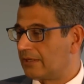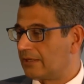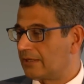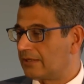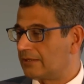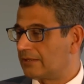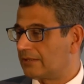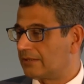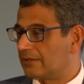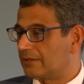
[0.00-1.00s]
that
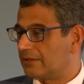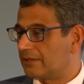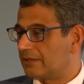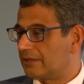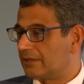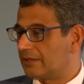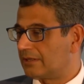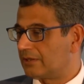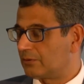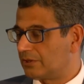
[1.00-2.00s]

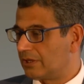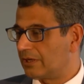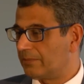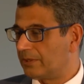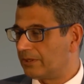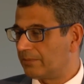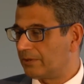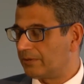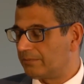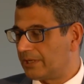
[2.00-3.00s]
it was incumbent
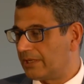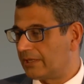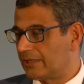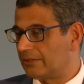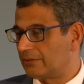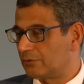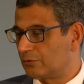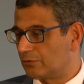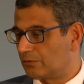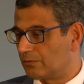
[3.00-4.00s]
upon me and others
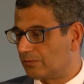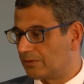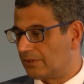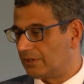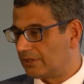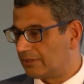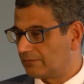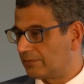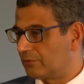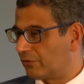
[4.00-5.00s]
to give
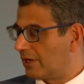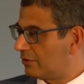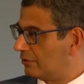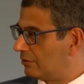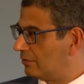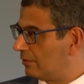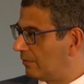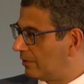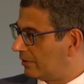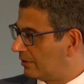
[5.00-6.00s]
some direction to
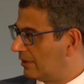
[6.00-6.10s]
our